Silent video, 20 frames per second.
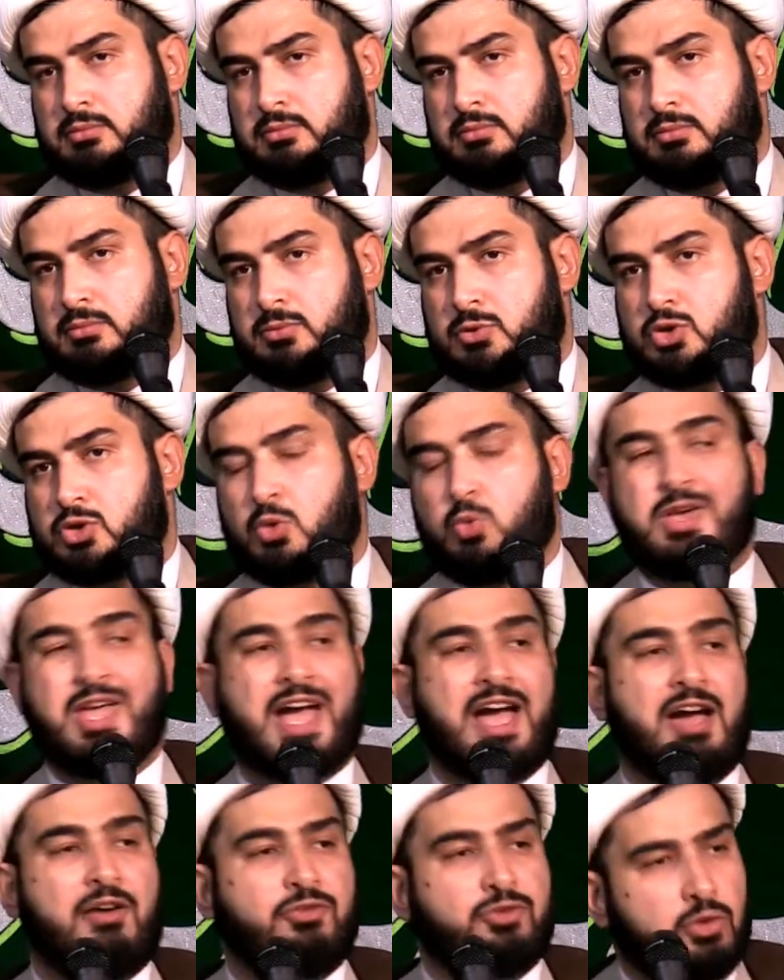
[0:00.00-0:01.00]
So we
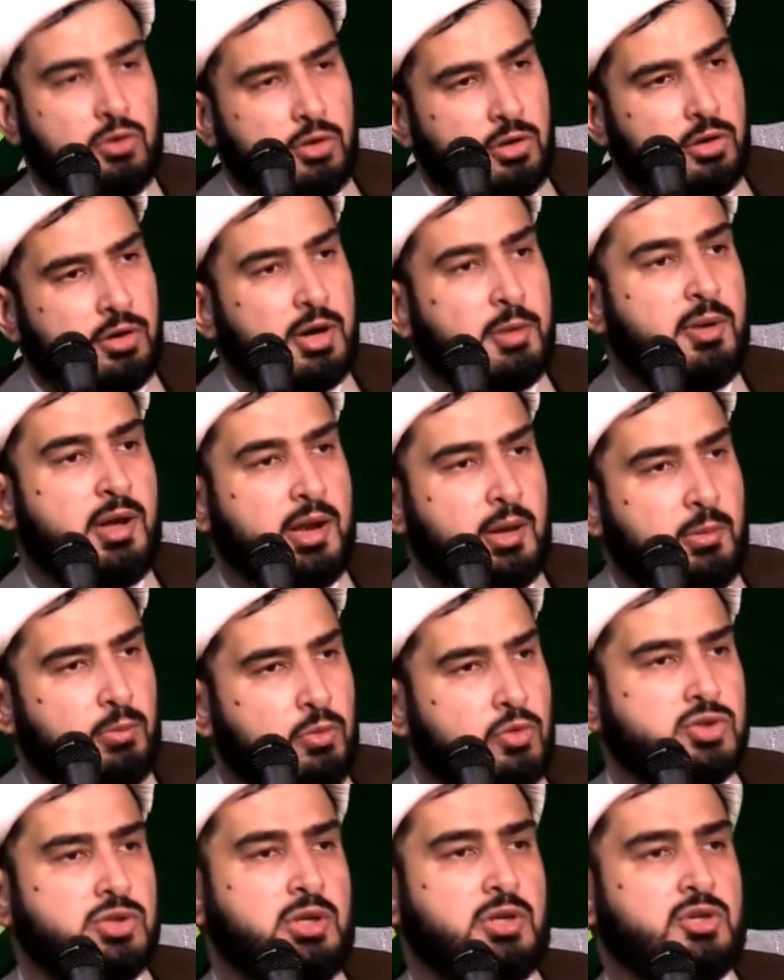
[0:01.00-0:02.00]
have to learn about
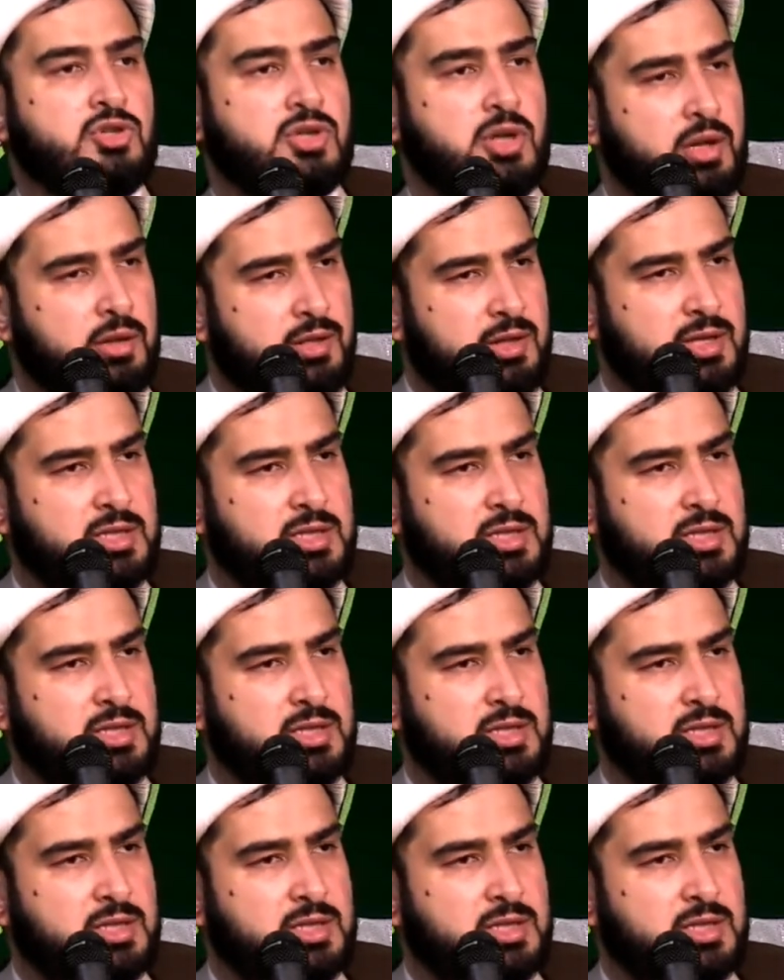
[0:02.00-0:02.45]
emotion. Inshallah,